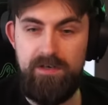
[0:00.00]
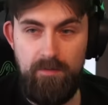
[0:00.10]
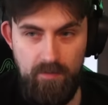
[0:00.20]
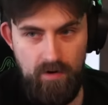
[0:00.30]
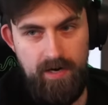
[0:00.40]
to
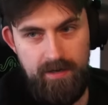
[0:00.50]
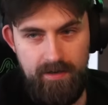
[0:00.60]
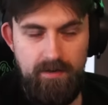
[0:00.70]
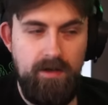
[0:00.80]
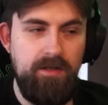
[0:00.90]
upgrade
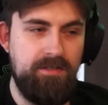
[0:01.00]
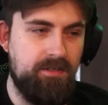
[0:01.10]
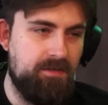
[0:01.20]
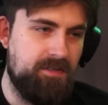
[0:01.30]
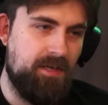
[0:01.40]
it,
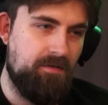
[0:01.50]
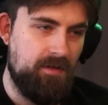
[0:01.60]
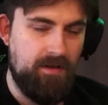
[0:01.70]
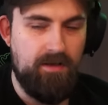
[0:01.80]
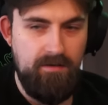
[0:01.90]
to, to give it
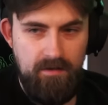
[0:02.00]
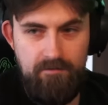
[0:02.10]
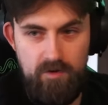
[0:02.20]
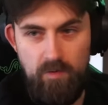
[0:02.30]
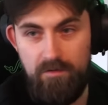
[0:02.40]
like a
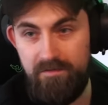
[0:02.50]
few more